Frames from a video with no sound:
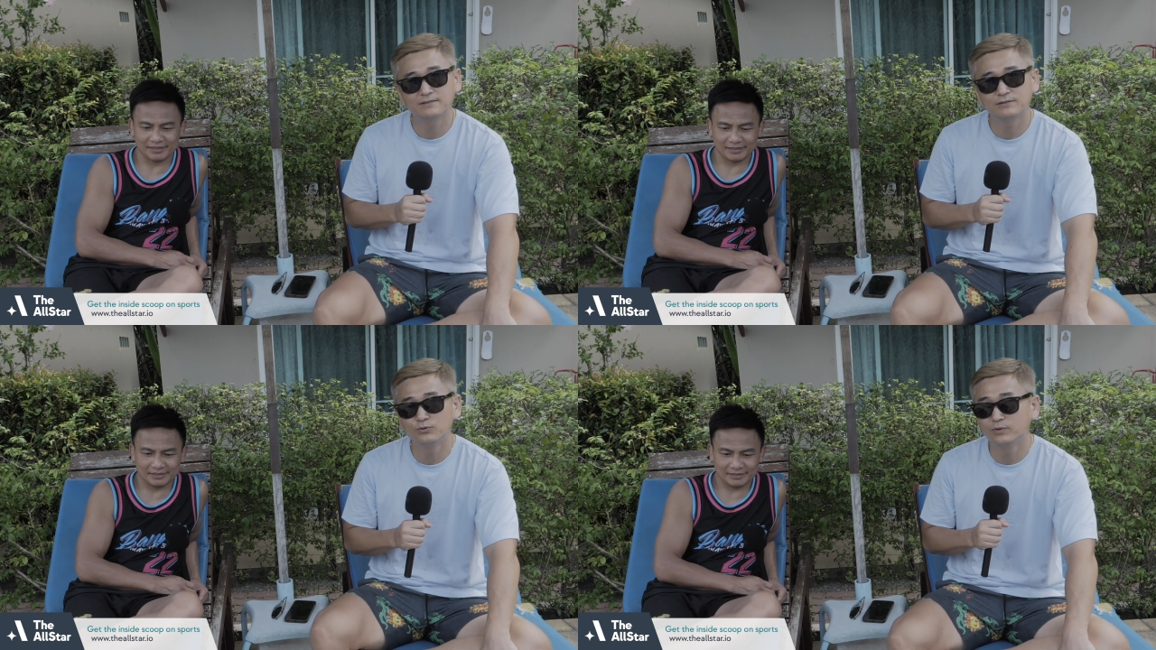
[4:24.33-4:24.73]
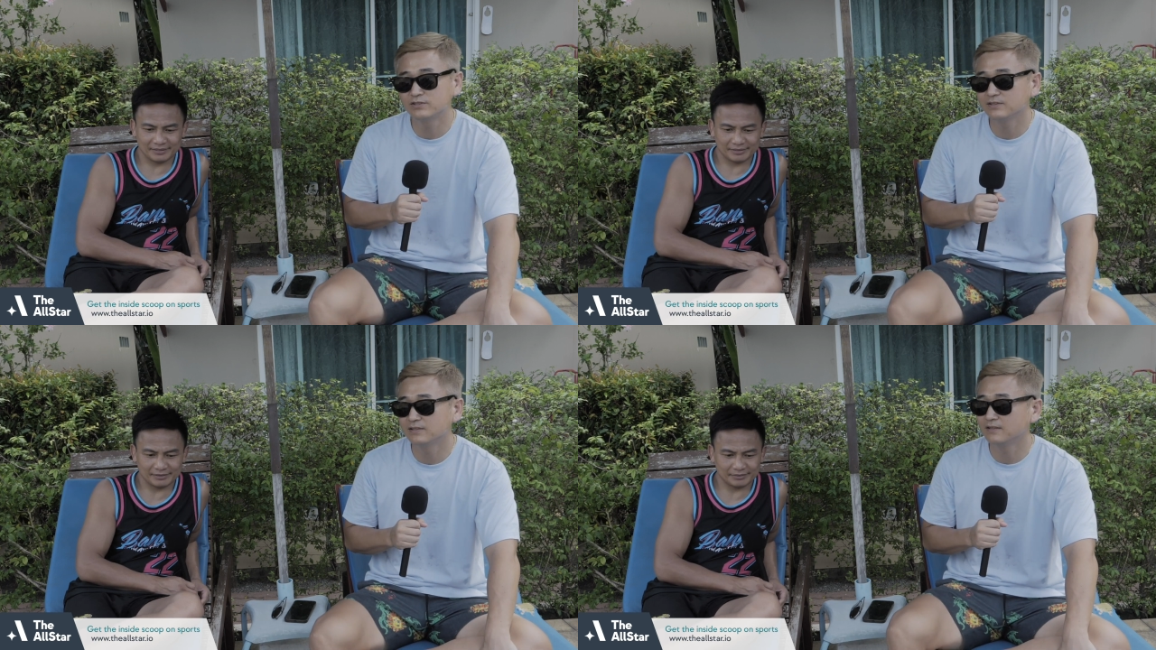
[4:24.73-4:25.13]
Speaker 1: You
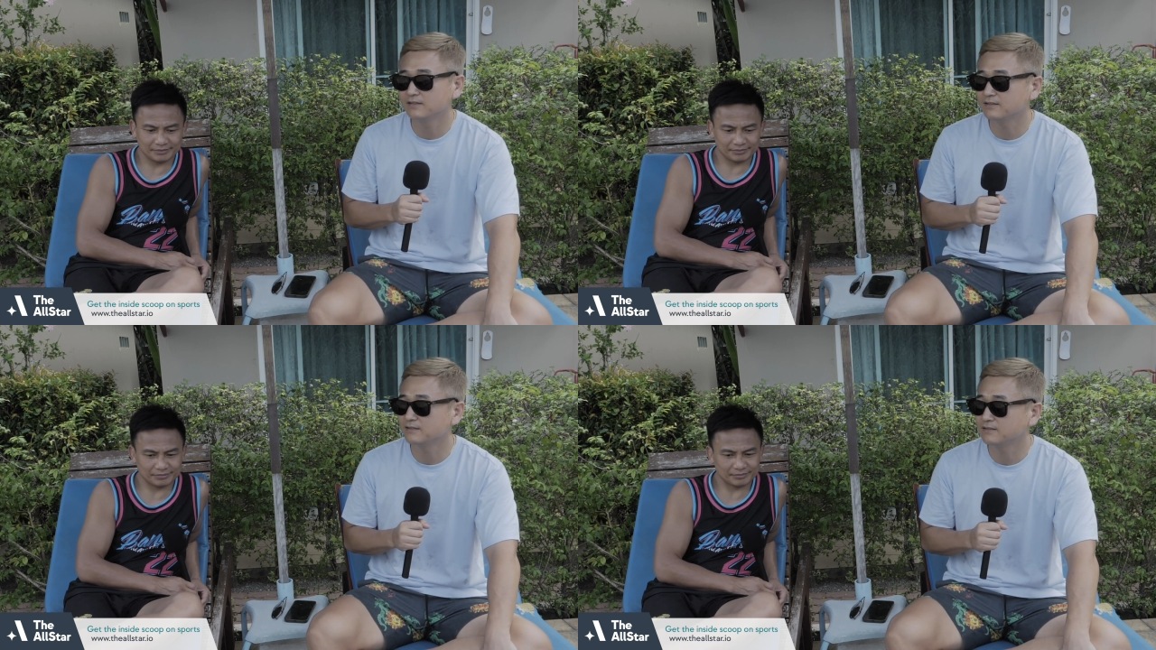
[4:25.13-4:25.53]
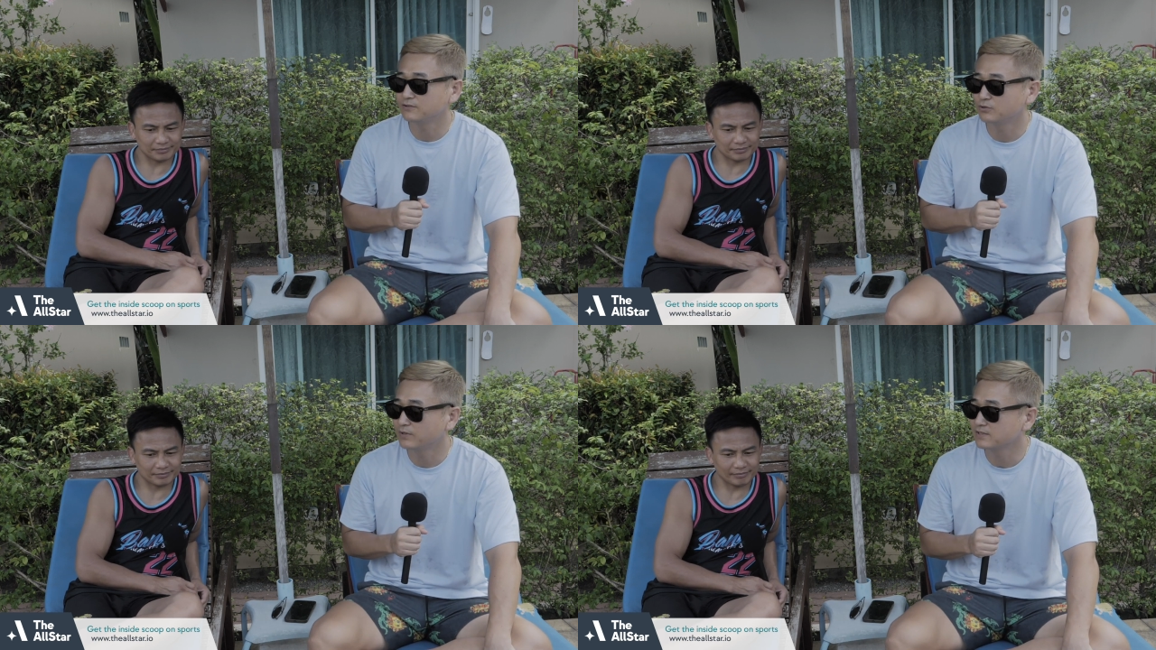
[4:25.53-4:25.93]
went to
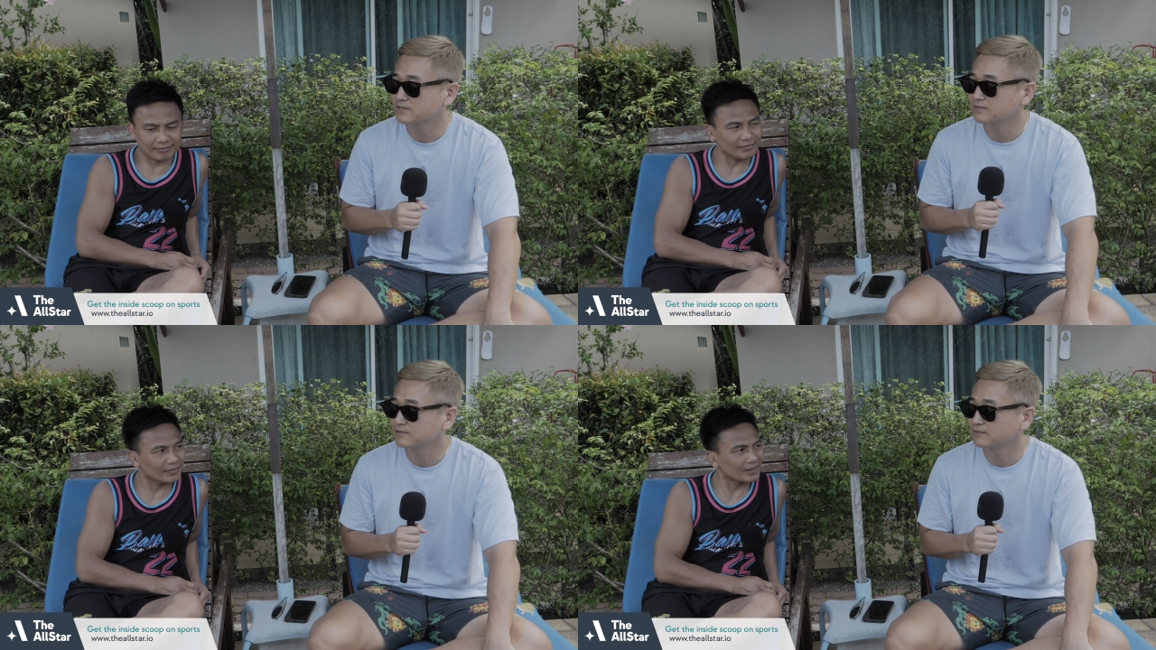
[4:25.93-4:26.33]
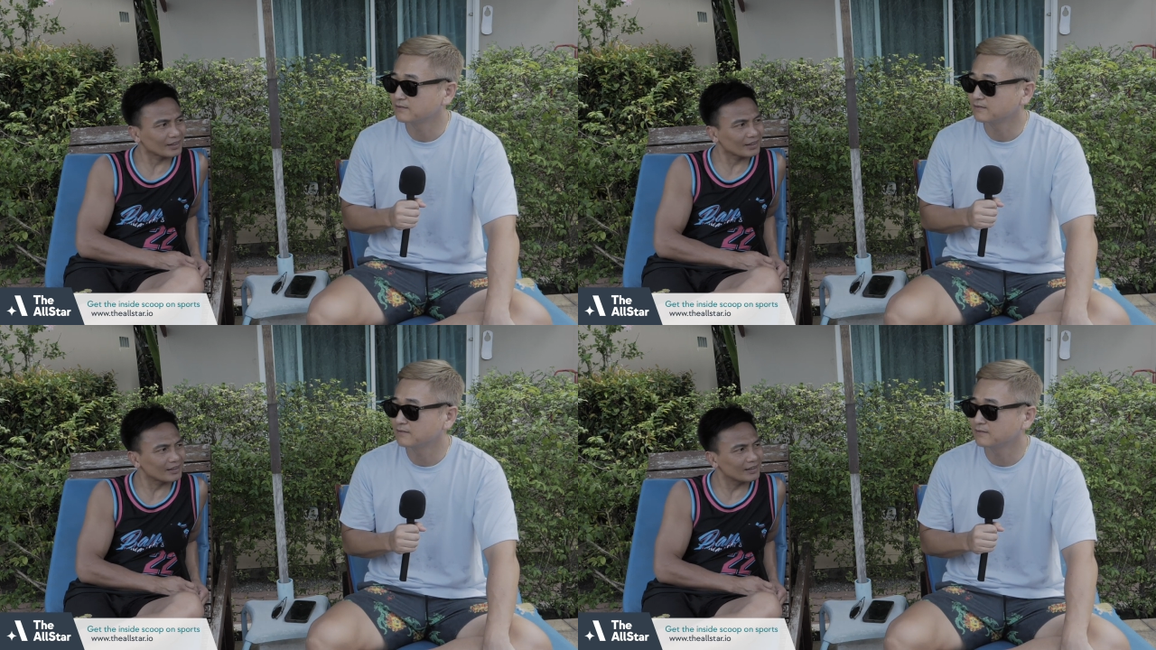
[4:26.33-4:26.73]
U.S.
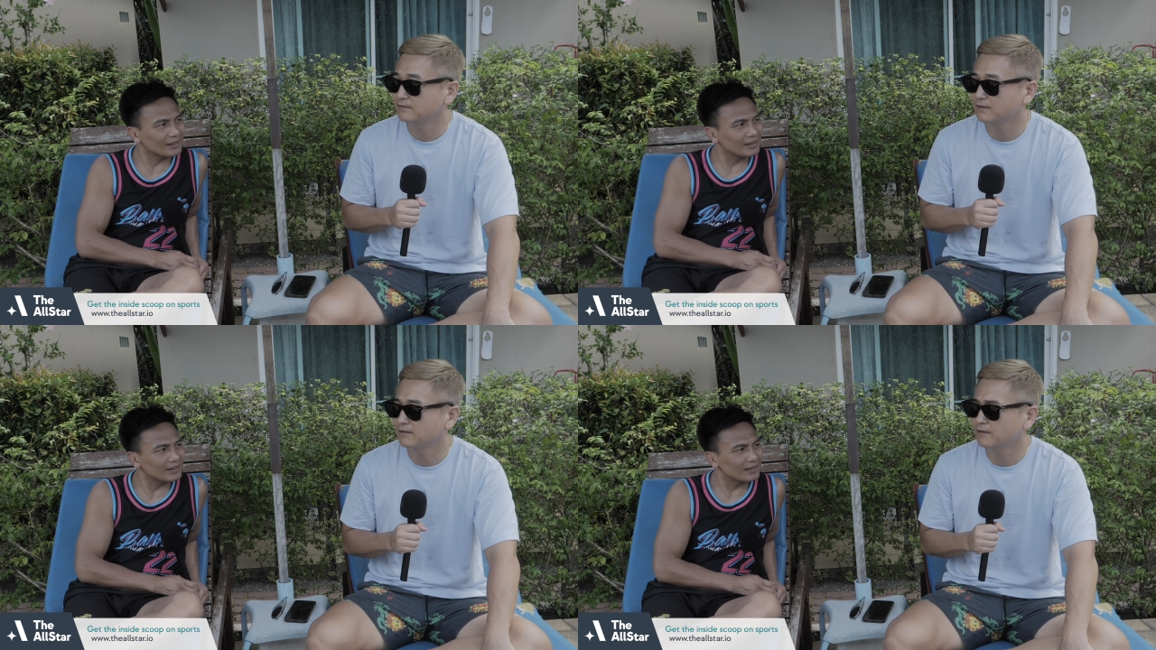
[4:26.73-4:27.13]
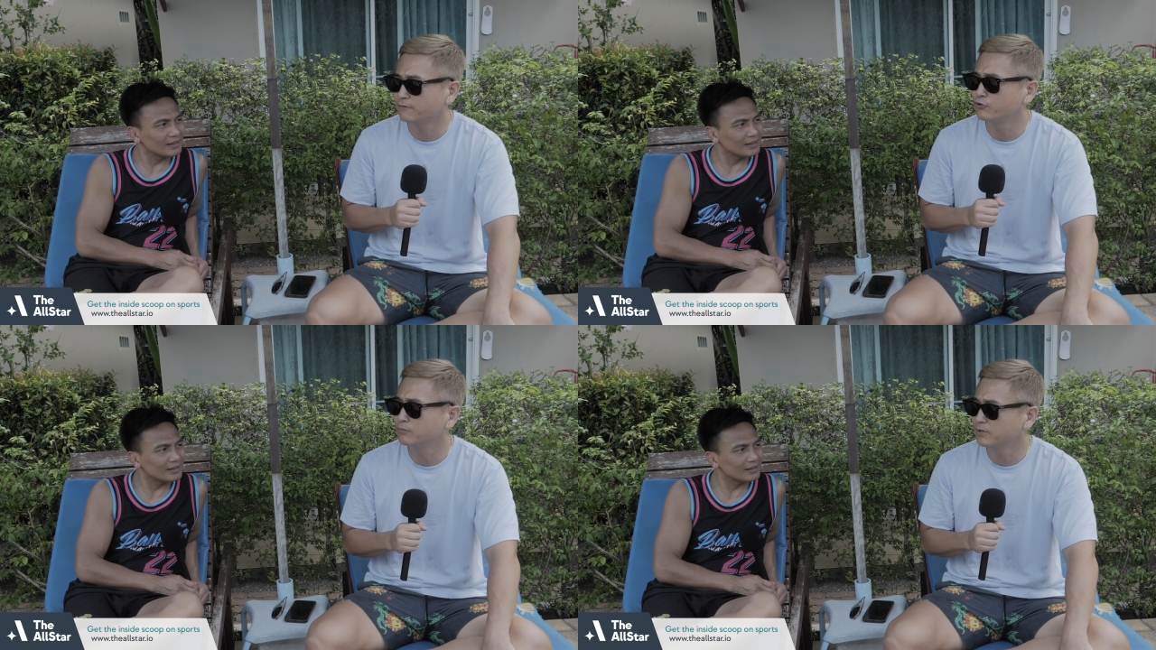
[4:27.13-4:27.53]
A
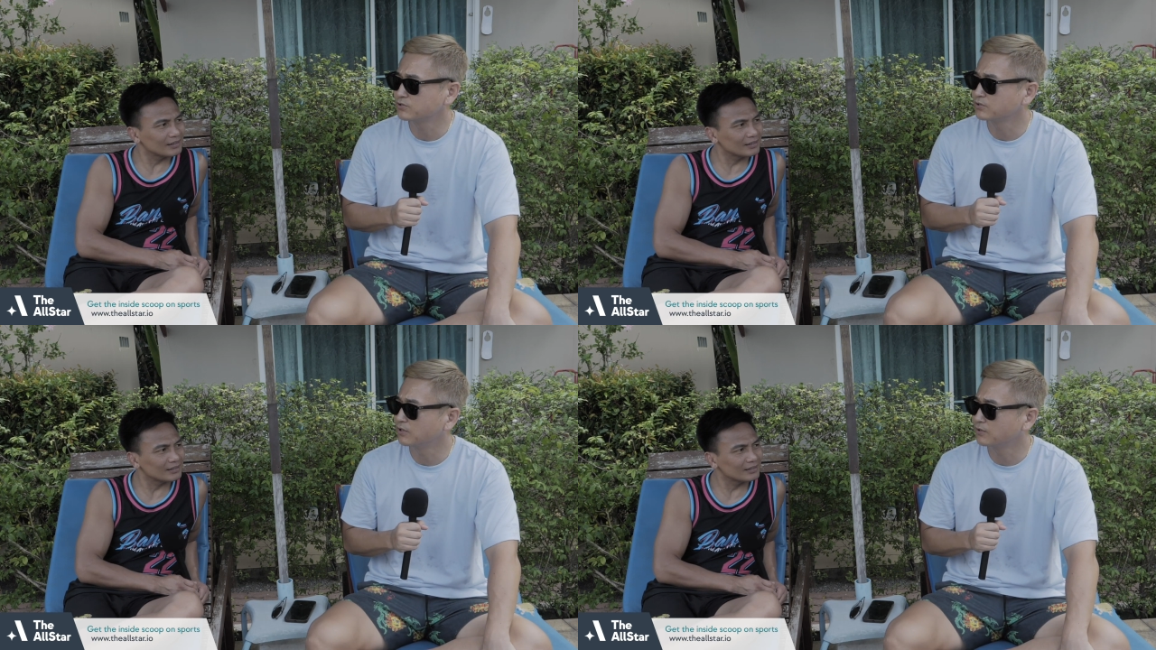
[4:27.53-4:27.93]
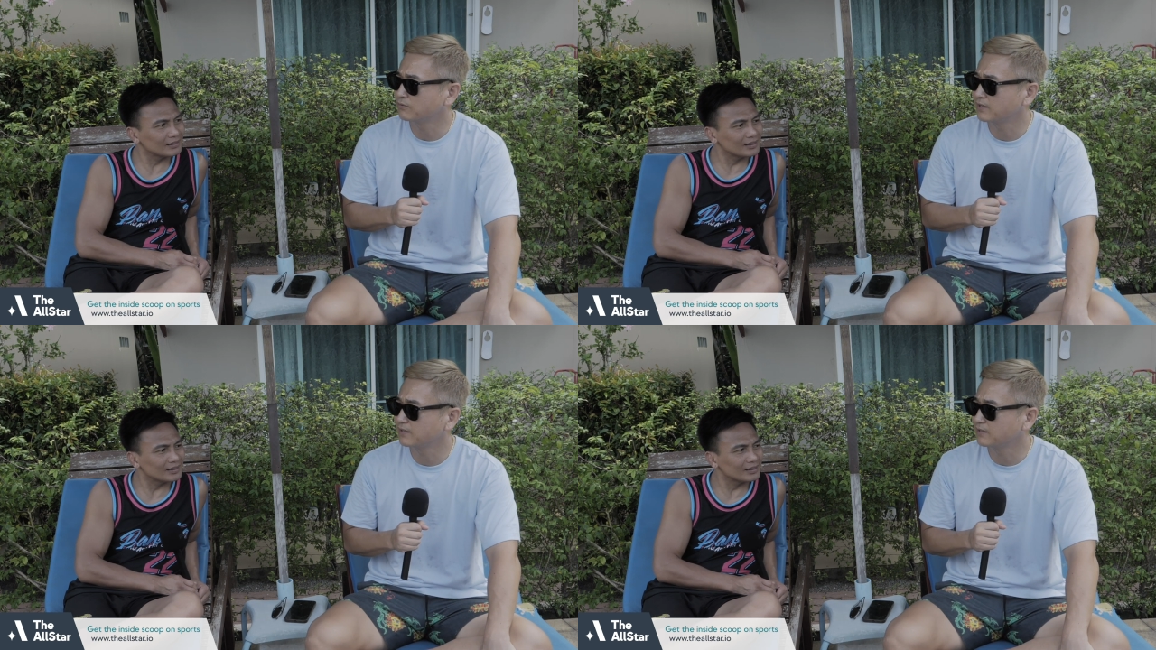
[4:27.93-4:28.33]
few months ago,
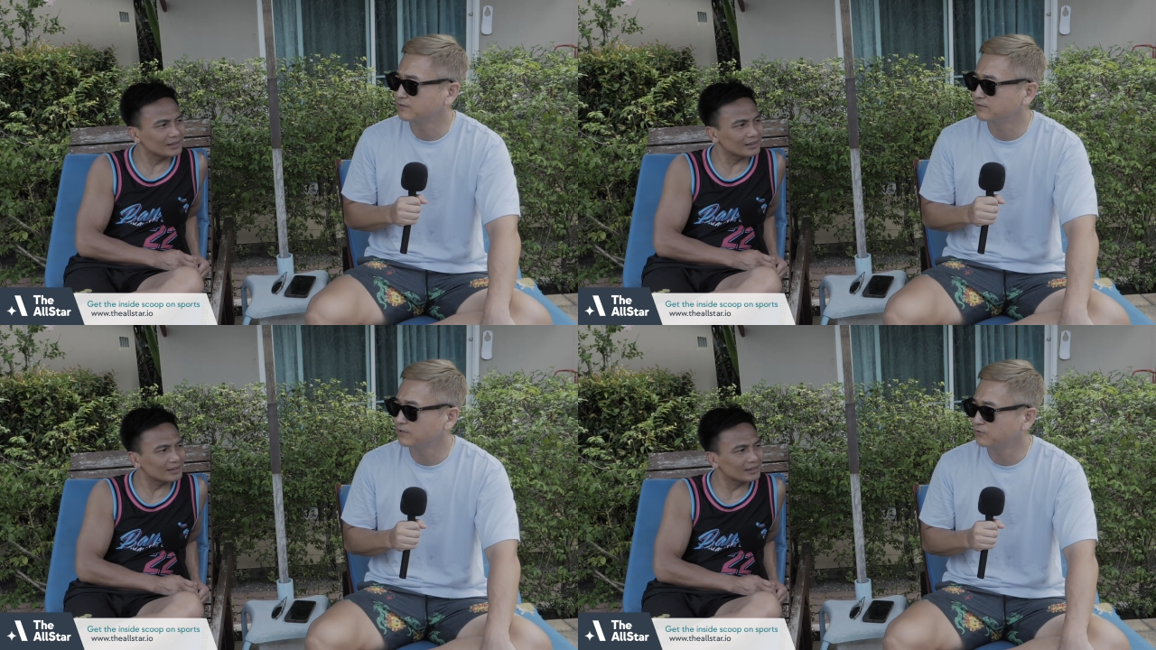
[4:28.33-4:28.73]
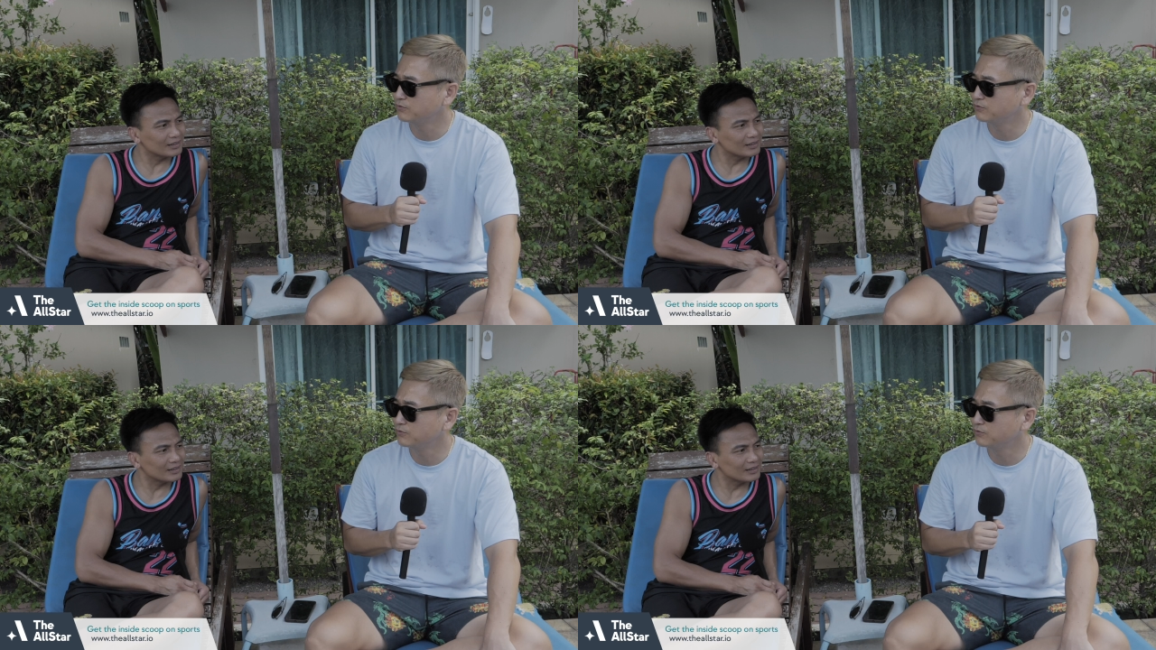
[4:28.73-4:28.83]
right? And